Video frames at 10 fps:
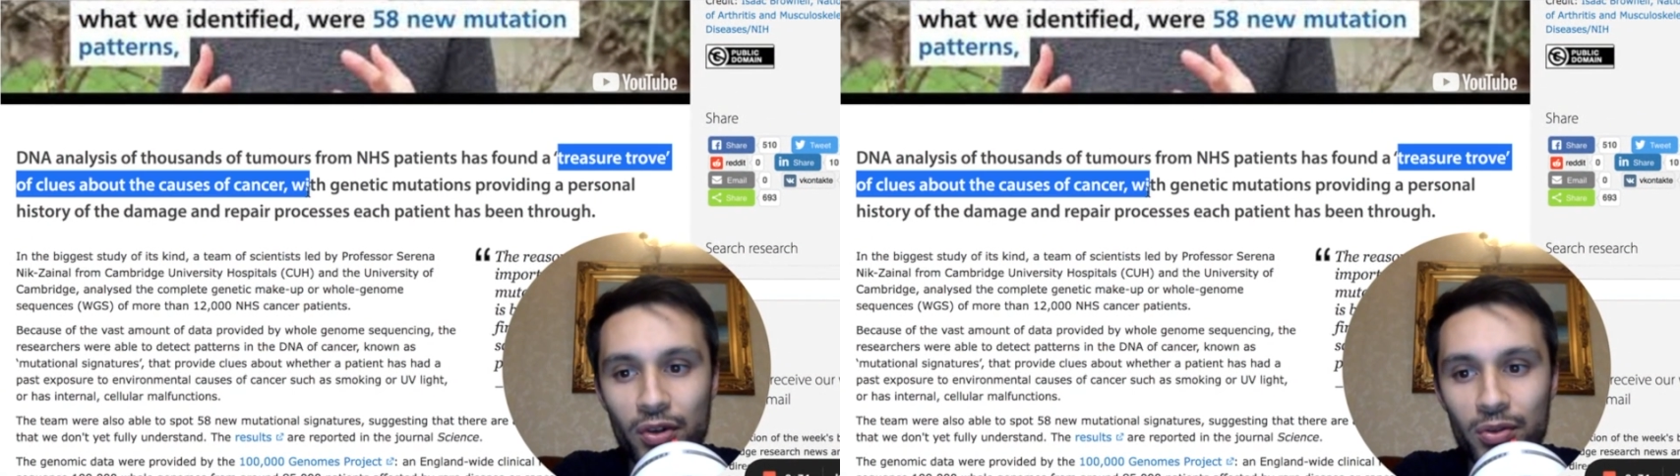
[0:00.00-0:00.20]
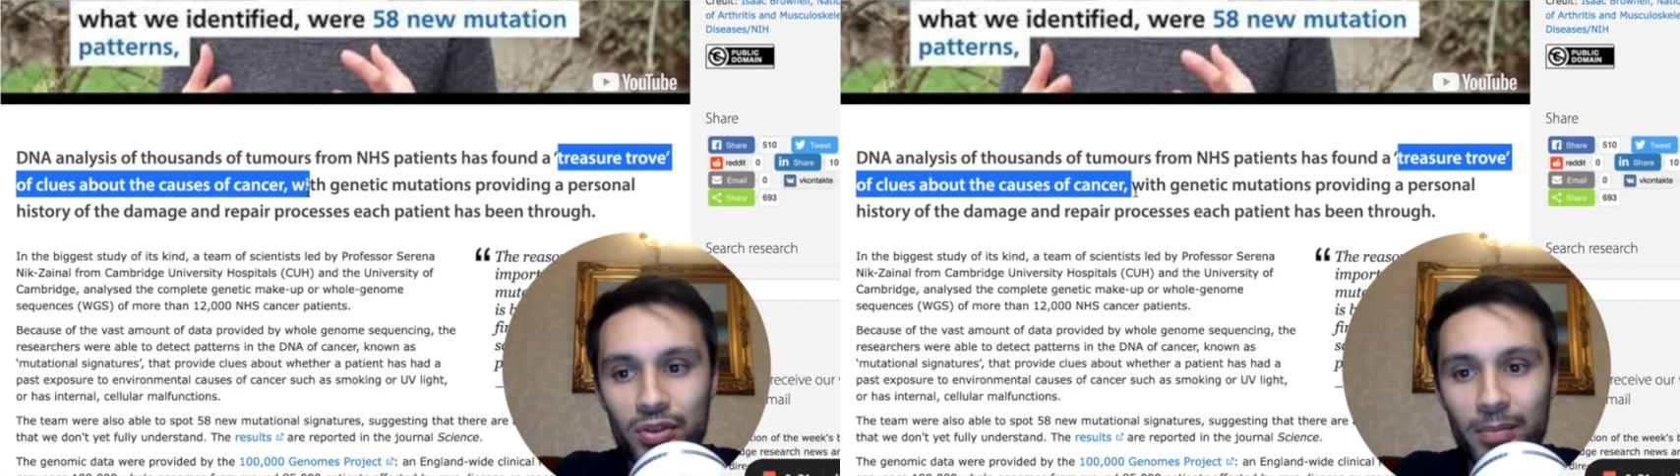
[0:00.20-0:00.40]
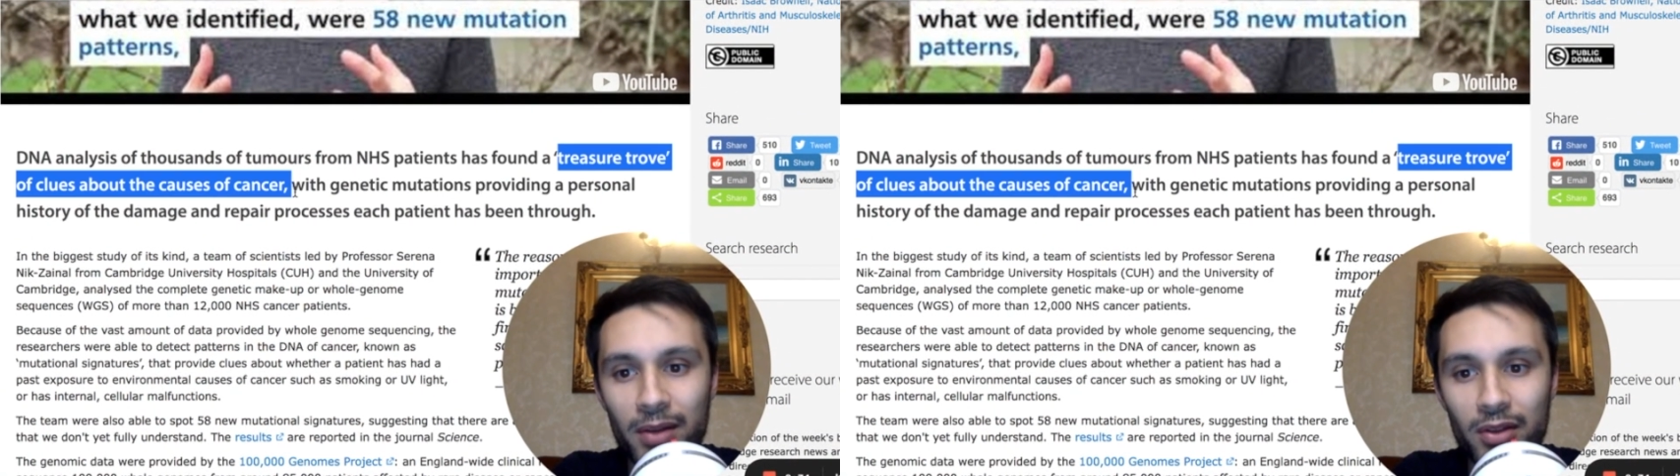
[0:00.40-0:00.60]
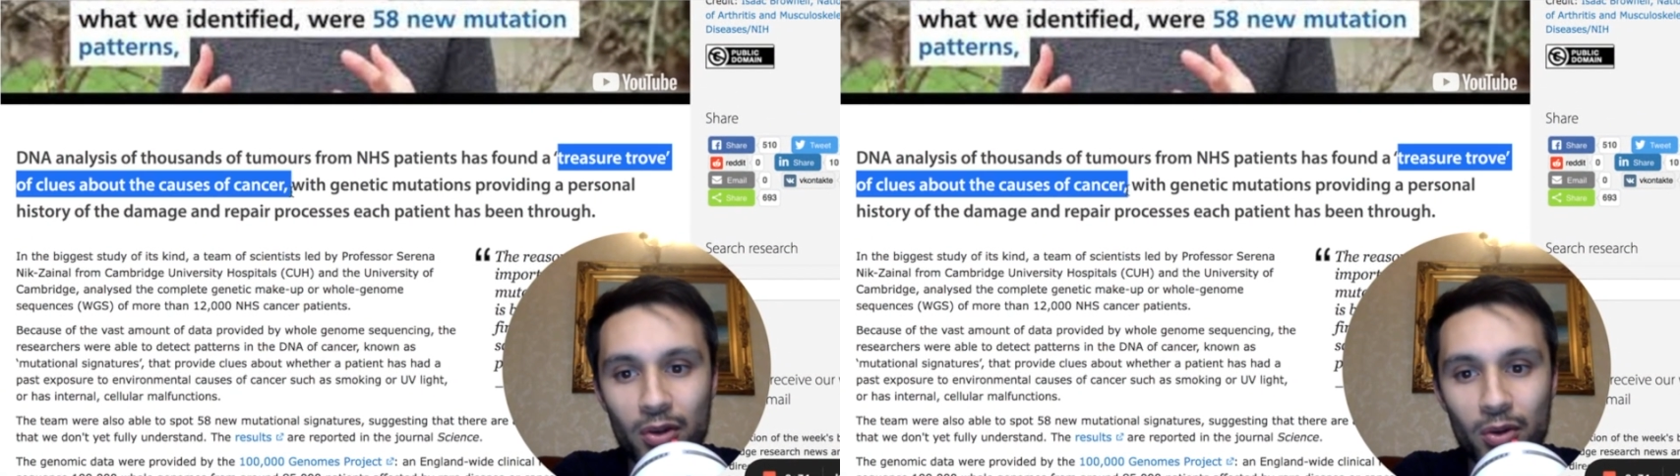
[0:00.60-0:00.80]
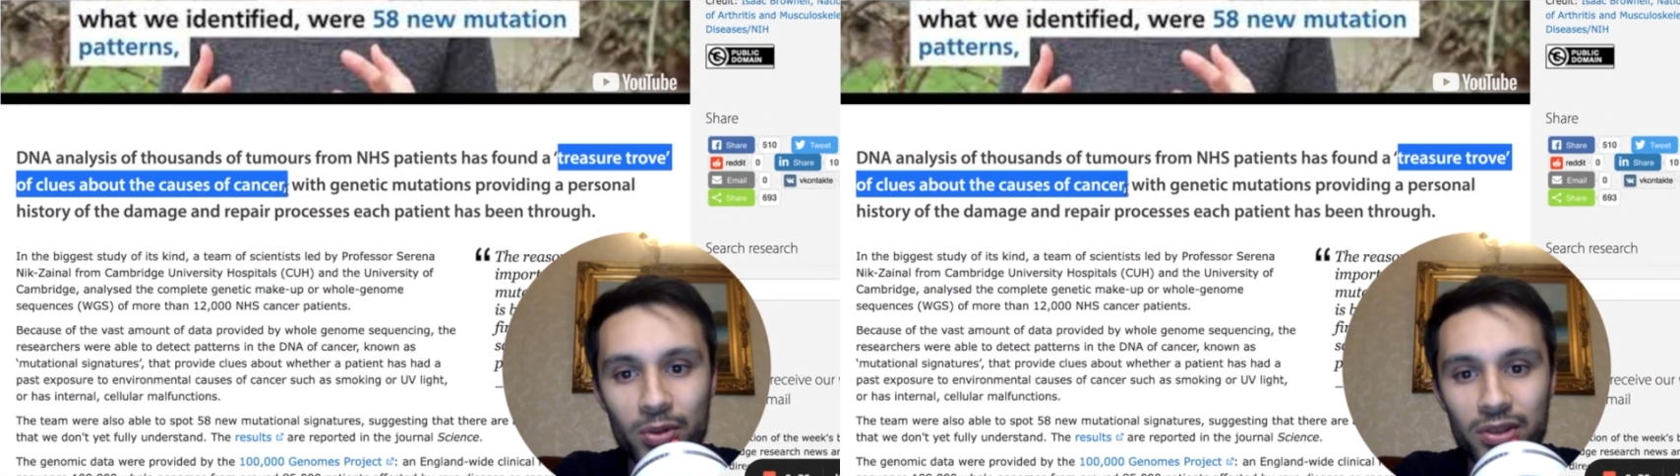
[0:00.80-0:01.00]
clues about
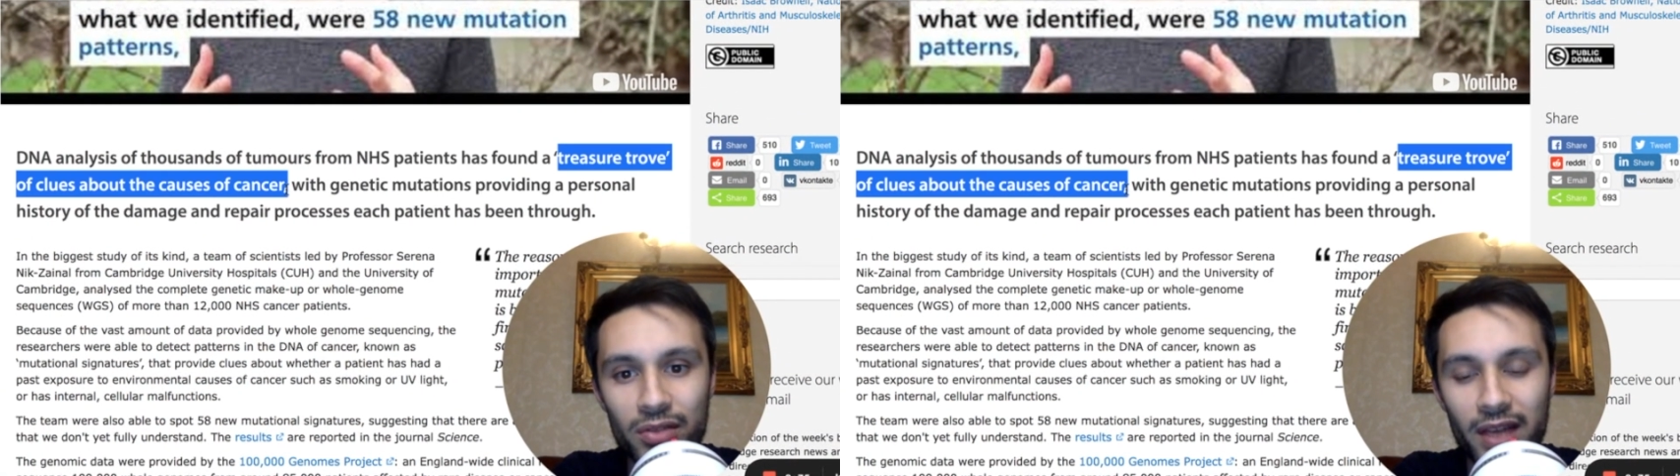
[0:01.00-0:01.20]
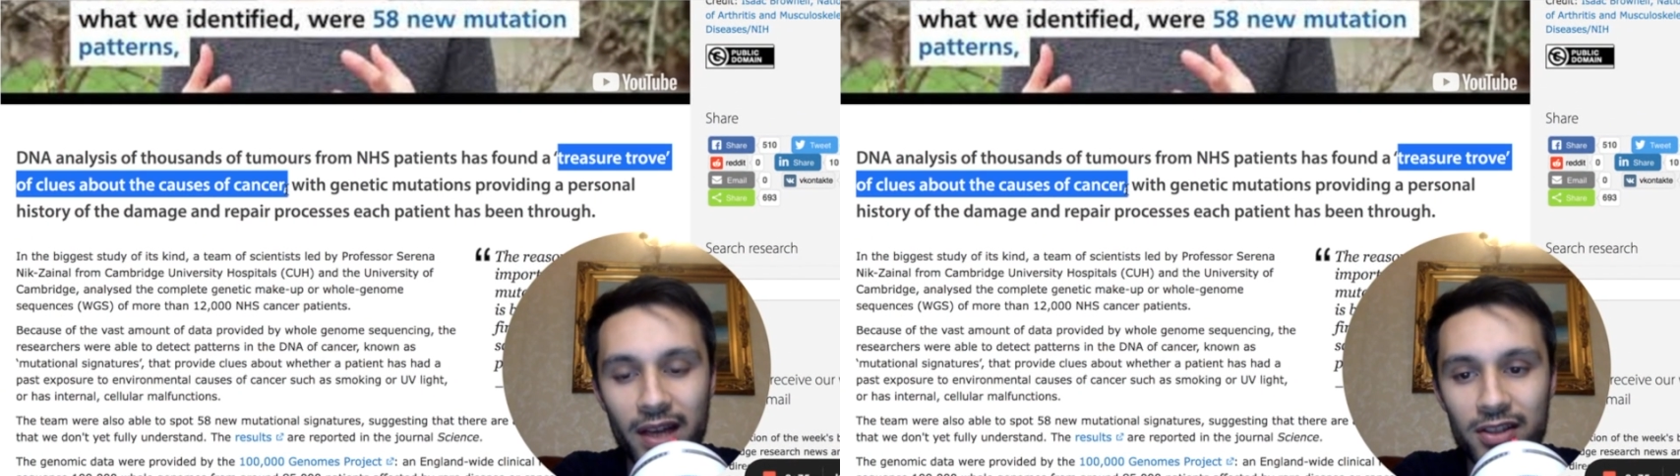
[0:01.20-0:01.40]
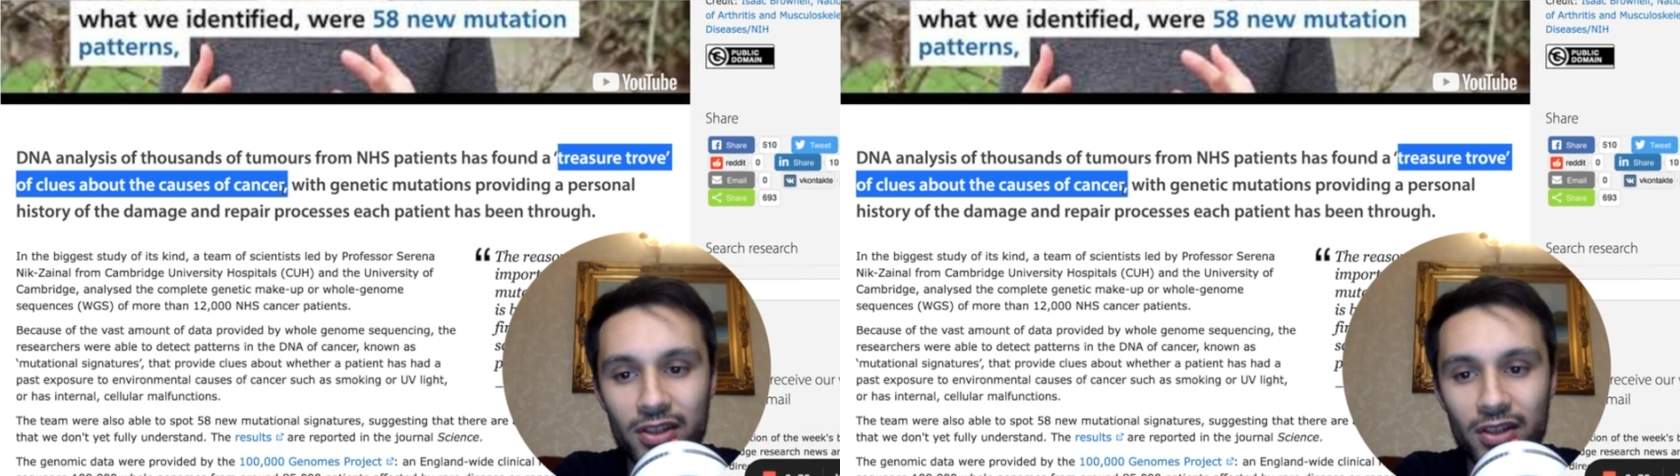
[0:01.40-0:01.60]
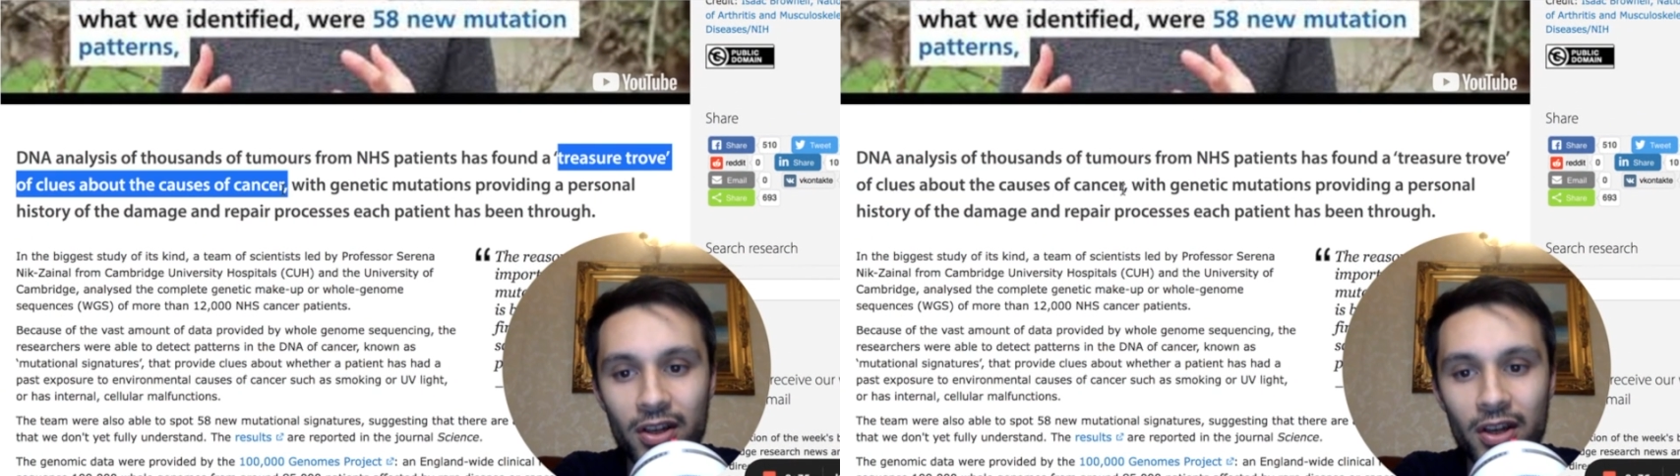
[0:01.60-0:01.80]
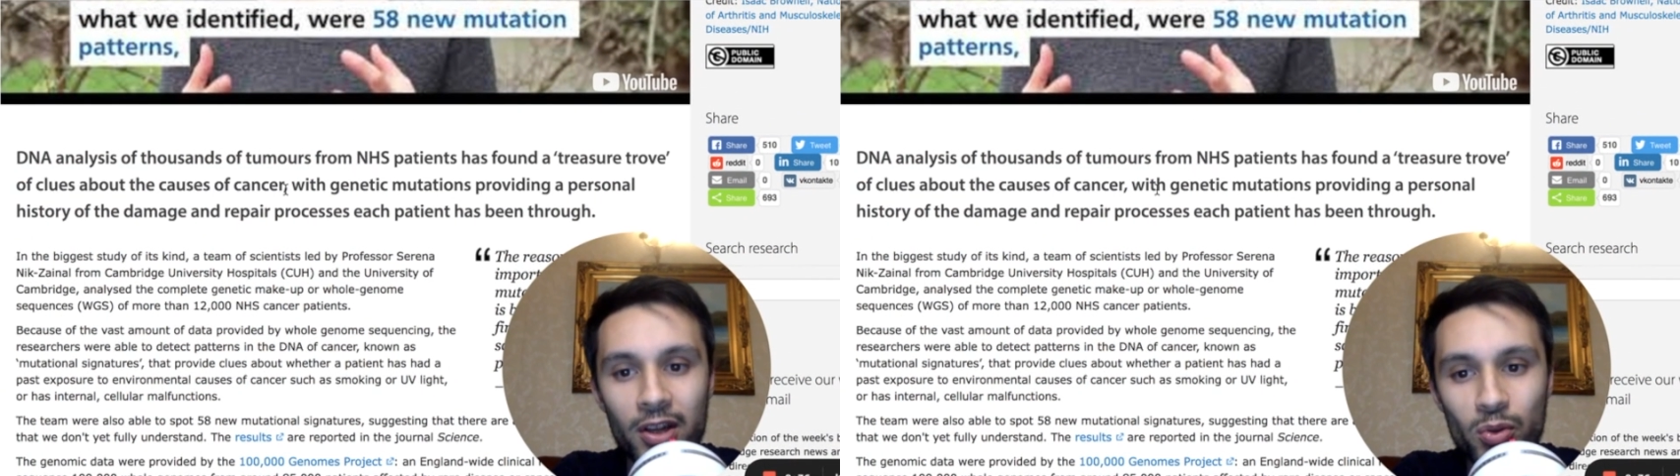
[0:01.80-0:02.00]
the causes of cancer,